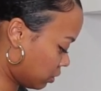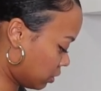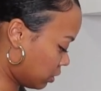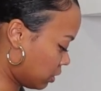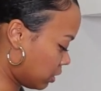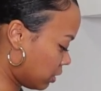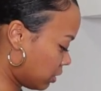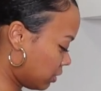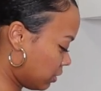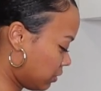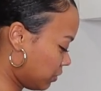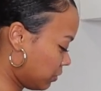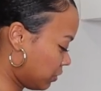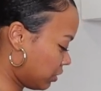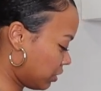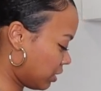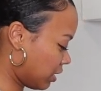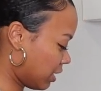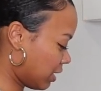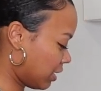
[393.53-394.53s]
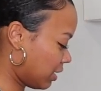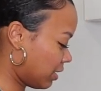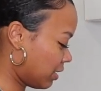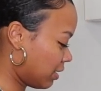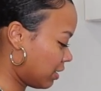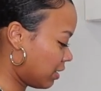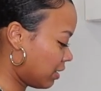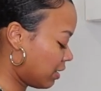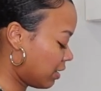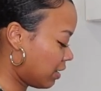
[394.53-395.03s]
It doesn't do shit.
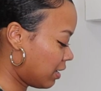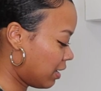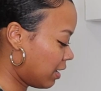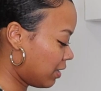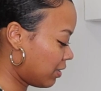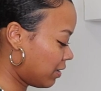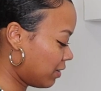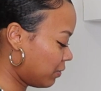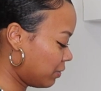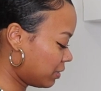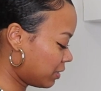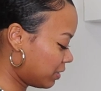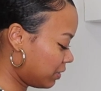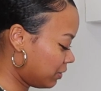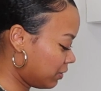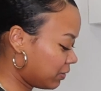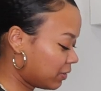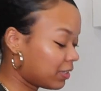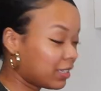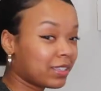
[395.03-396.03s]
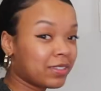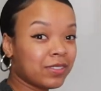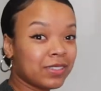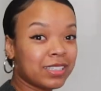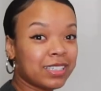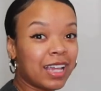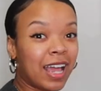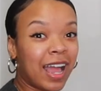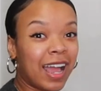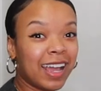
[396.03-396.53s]
I thought I was gonna look like
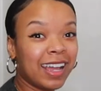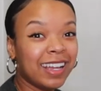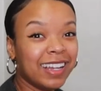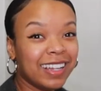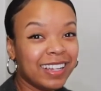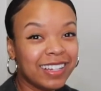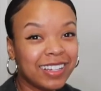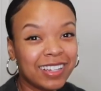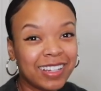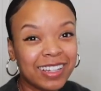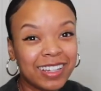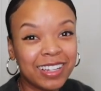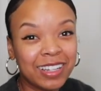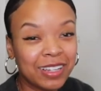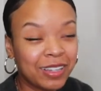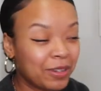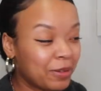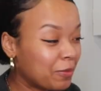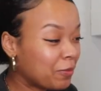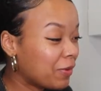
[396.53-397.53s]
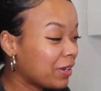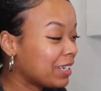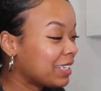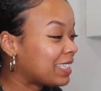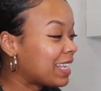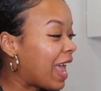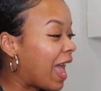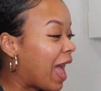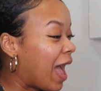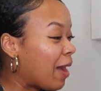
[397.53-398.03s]
those What
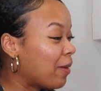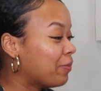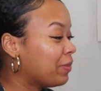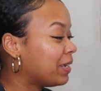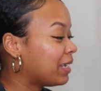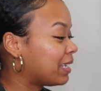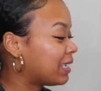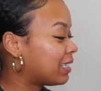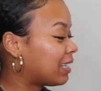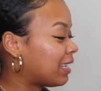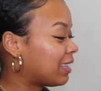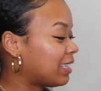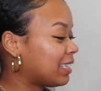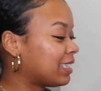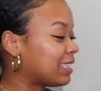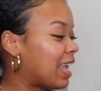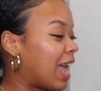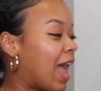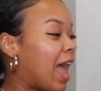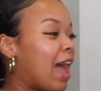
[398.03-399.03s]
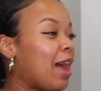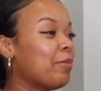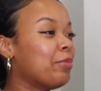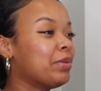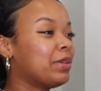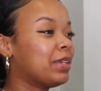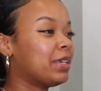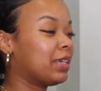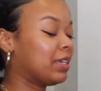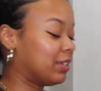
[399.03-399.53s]
is happening? Nothing's
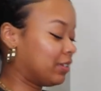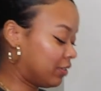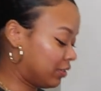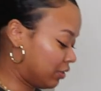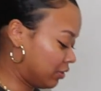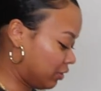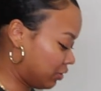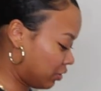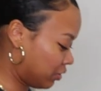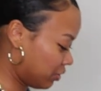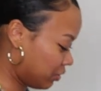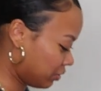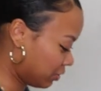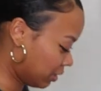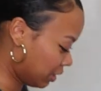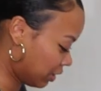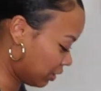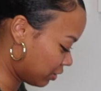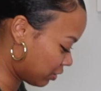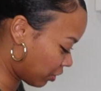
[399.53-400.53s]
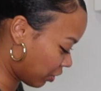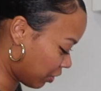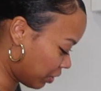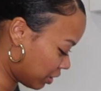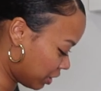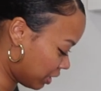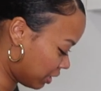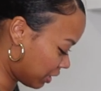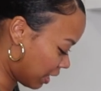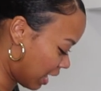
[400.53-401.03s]
happening. It just looks like a
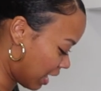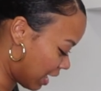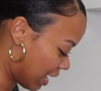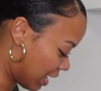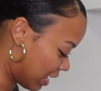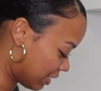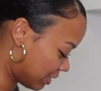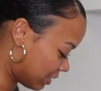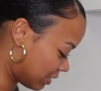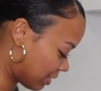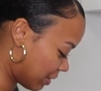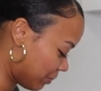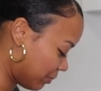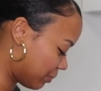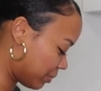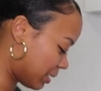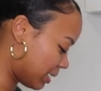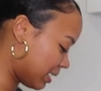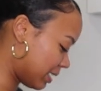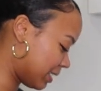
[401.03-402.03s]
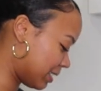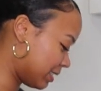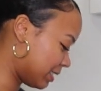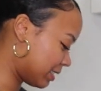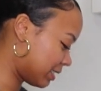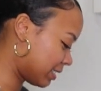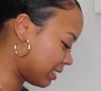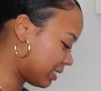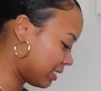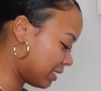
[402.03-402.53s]
dirty glass. I'm
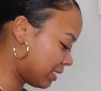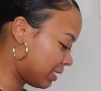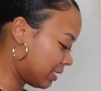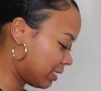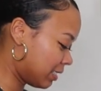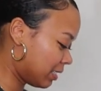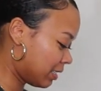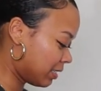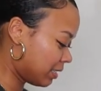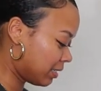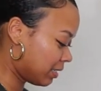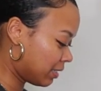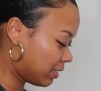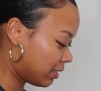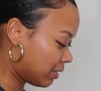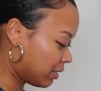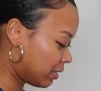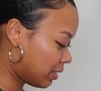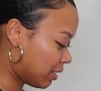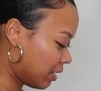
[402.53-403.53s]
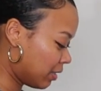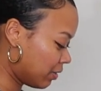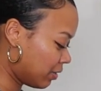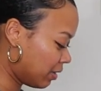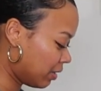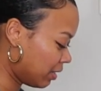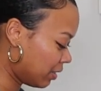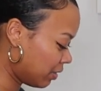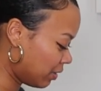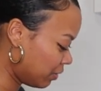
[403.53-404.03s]
pissed. I, th
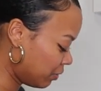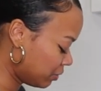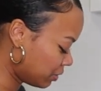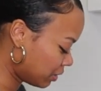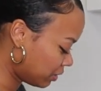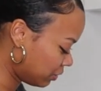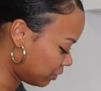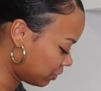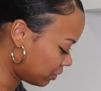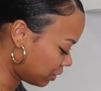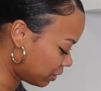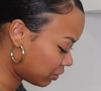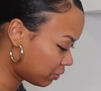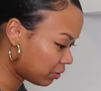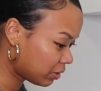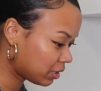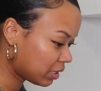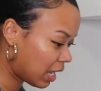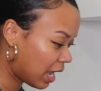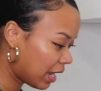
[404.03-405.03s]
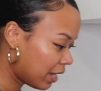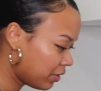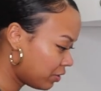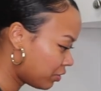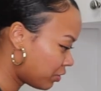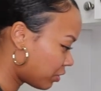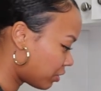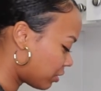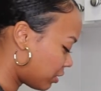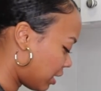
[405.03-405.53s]
I thought I was gonna look like those
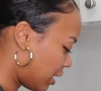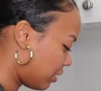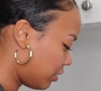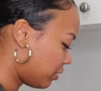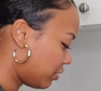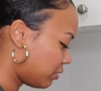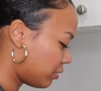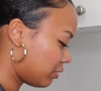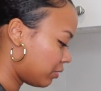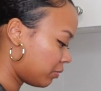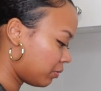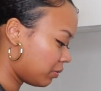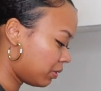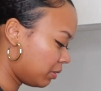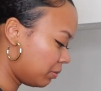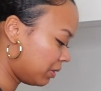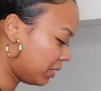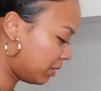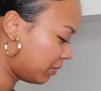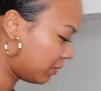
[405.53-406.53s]
tiger, tiger, what am I